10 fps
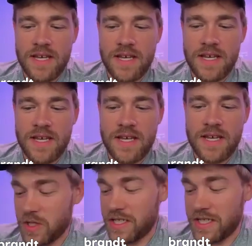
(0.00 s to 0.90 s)
Uh, my
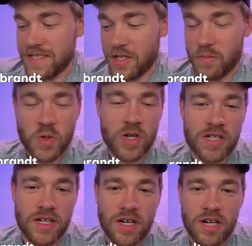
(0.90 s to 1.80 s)
responsibilities on
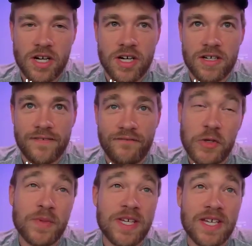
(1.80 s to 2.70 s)
board are
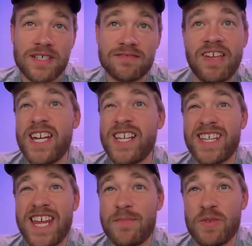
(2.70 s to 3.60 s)
filming
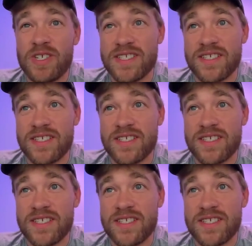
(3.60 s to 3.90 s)
anything that happens.